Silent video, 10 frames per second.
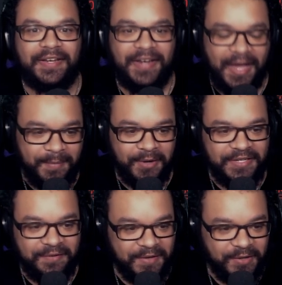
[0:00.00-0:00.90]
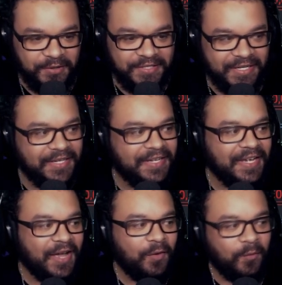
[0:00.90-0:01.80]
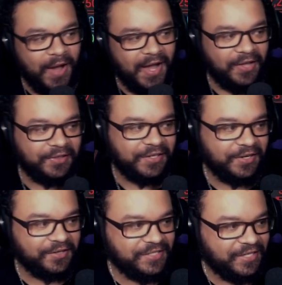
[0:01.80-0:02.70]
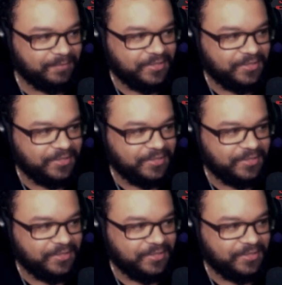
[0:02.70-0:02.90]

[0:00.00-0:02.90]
Nightmare difficulty. Wow, look at our team.